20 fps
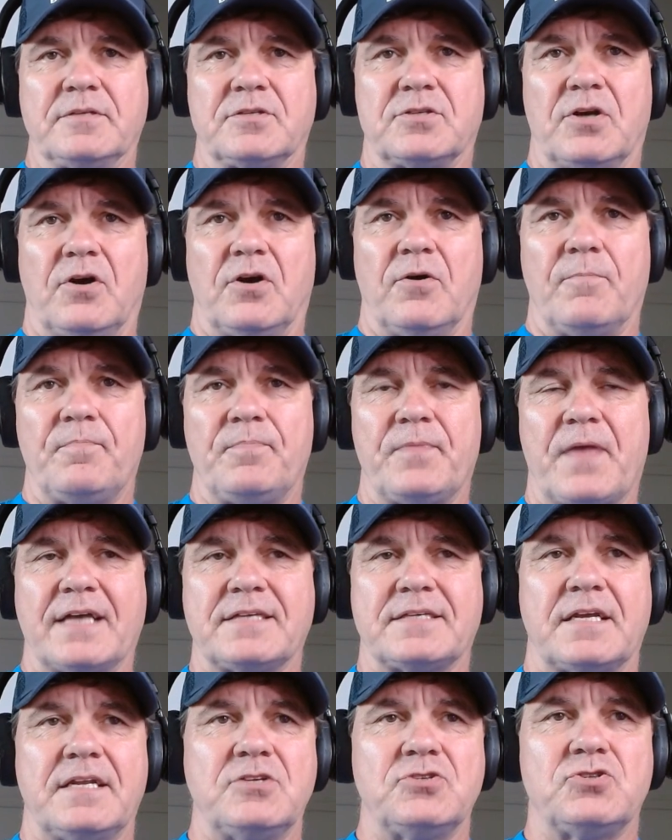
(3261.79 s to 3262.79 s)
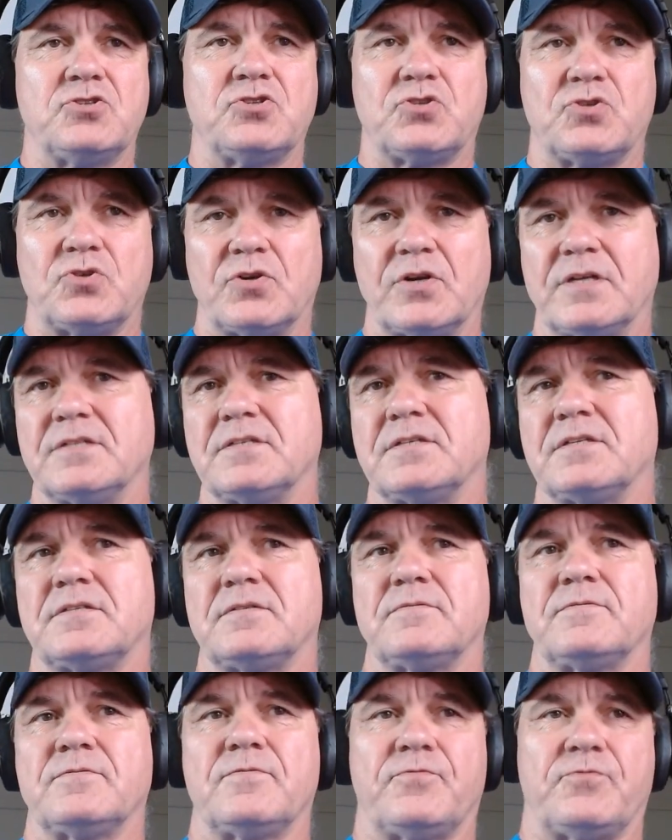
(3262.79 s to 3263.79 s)
So as an
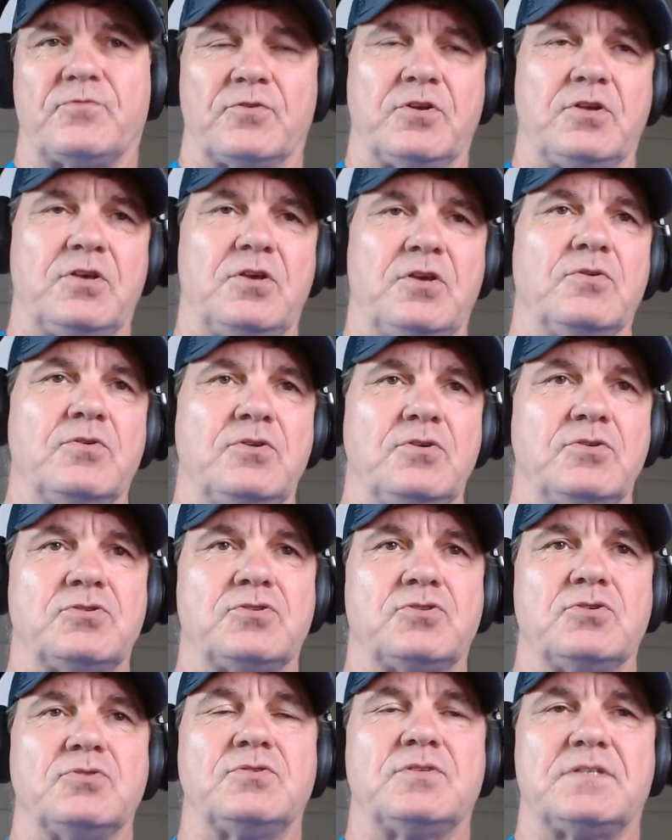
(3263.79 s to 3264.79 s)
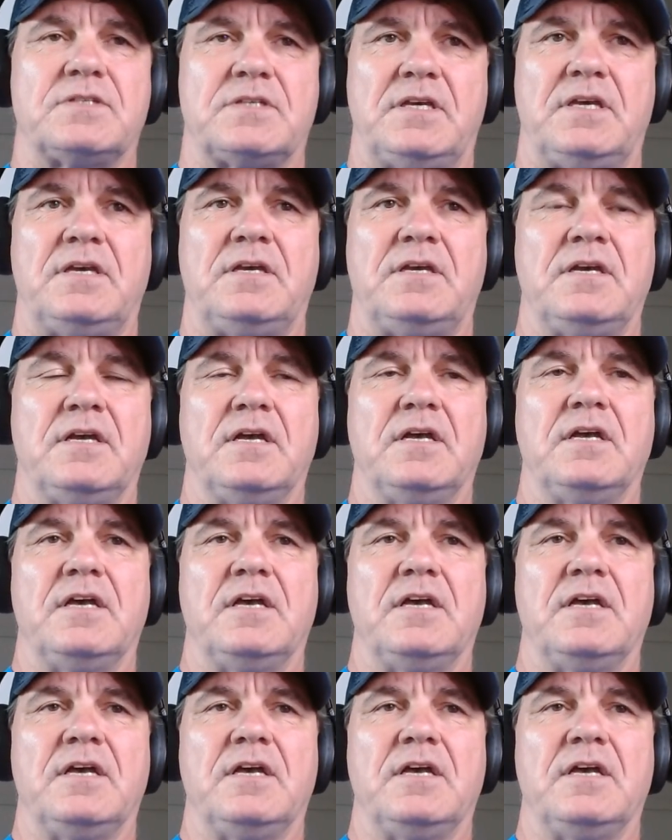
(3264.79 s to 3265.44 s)
insurance for you, you should see